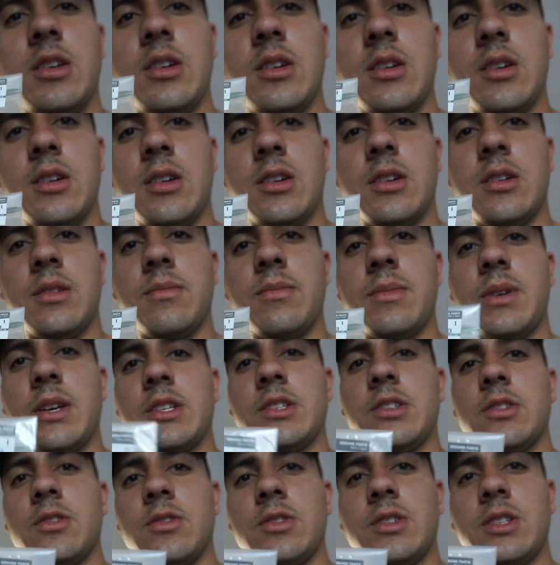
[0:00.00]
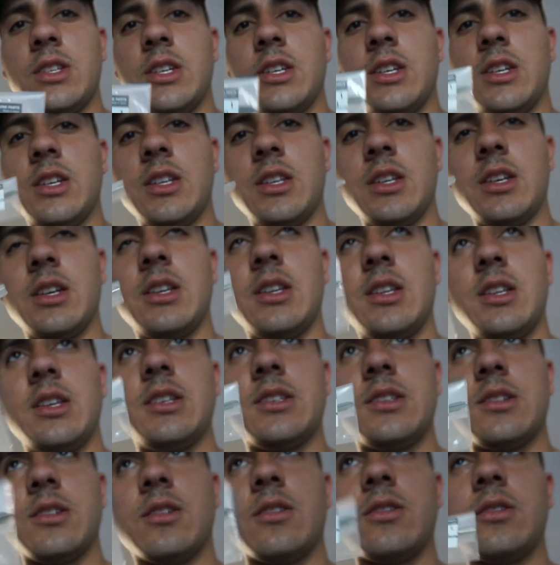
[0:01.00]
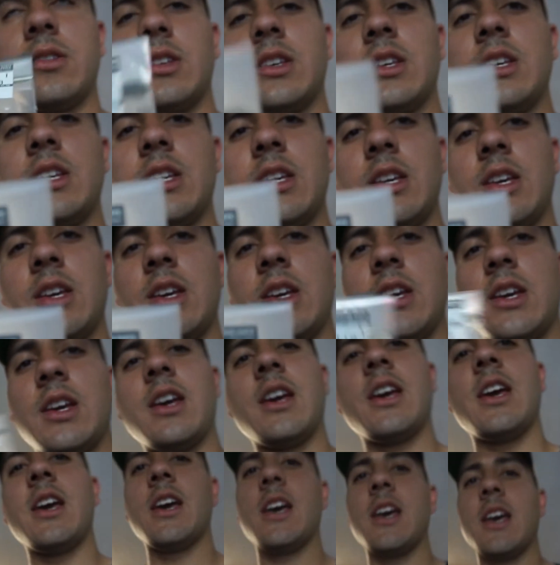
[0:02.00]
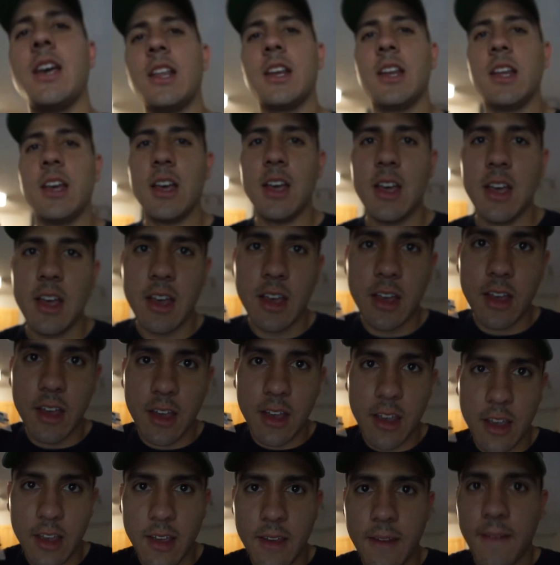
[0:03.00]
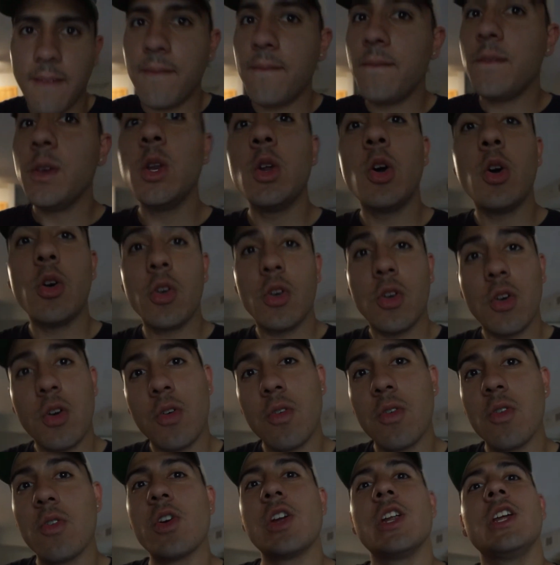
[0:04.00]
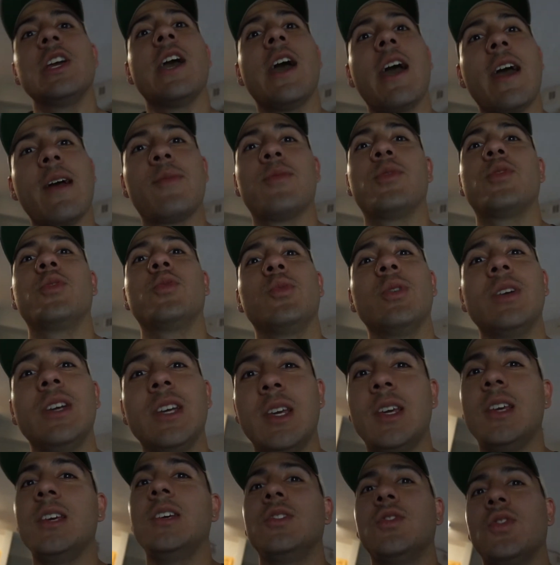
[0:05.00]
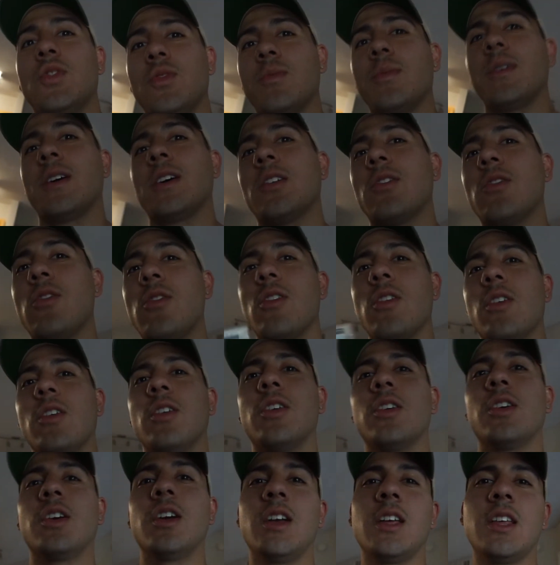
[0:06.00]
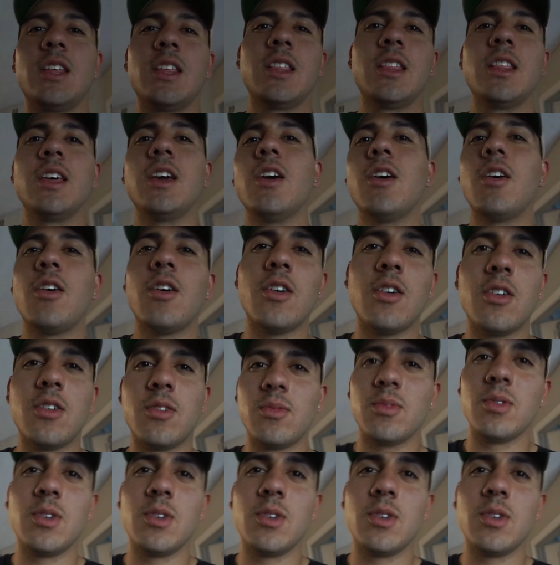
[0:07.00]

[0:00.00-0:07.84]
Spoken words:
S13 Nissan key. And if you don't know already, I have 3 keys for my car, and they all